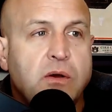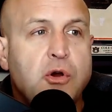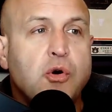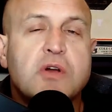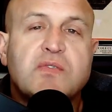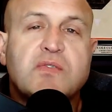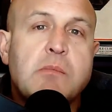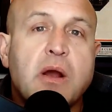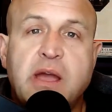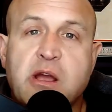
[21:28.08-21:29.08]
who looks like
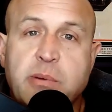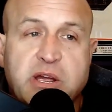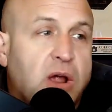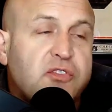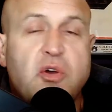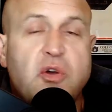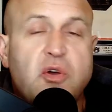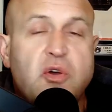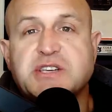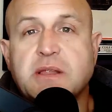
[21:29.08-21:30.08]
Mark Ingram, but can also
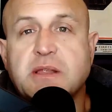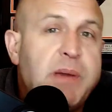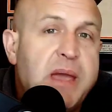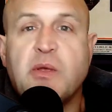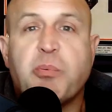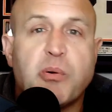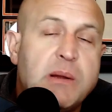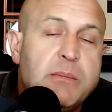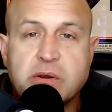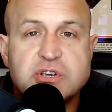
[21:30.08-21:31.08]
catch and like be on the
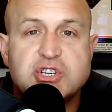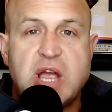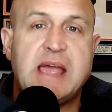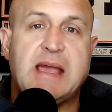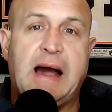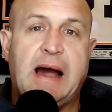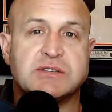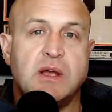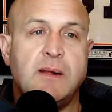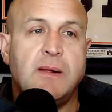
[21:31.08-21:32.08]
perimeter and shake
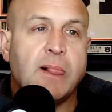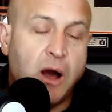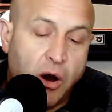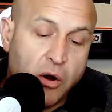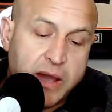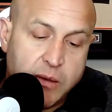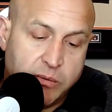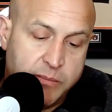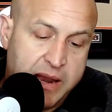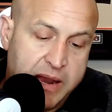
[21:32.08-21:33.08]
guys. Oh, okay.
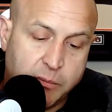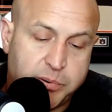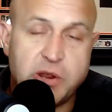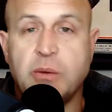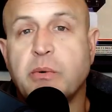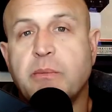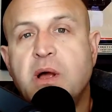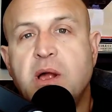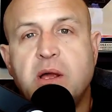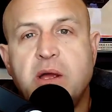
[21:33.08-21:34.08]
Well, man, he looked pretty good. Well,
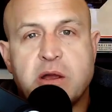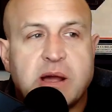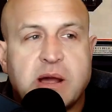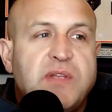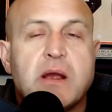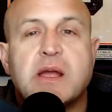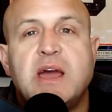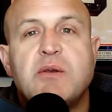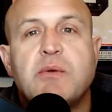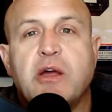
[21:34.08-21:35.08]
here comes Derrick
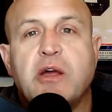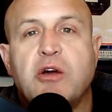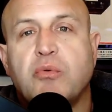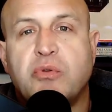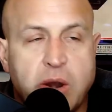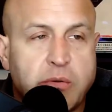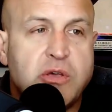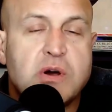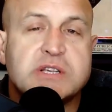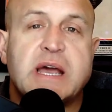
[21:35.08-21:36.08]
Henry, who
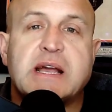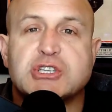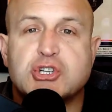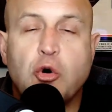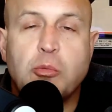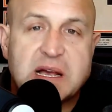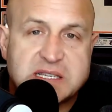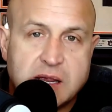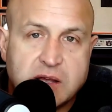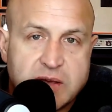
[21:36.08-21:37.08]
literally looks like a school
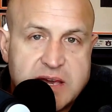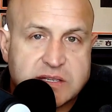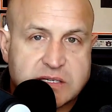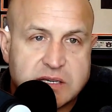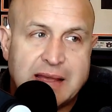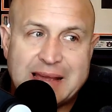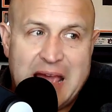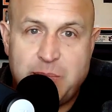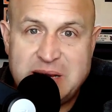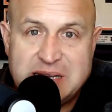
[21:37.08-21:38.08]
bus in cleats and like
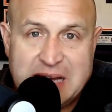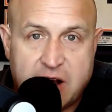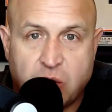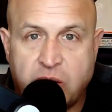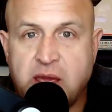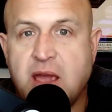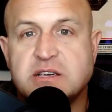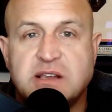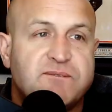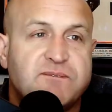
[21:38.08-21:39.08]
can't be tackled and
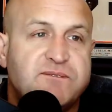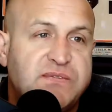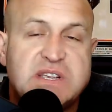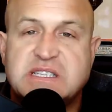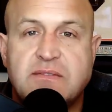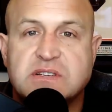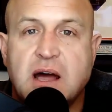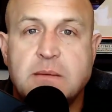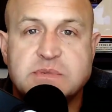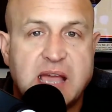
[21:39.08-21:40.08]
carries it 57
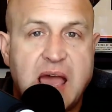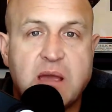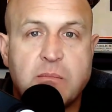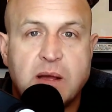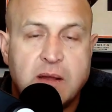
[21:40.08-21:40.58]
times a game.